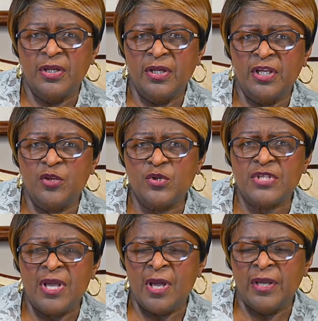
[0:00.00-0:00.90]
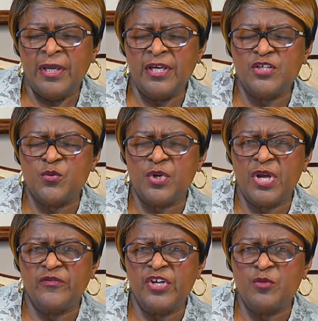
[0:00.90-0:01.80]
In other words, his word
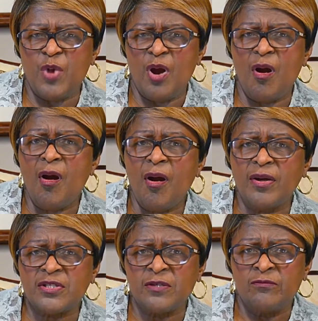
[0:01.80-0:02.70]
I've hid in my heart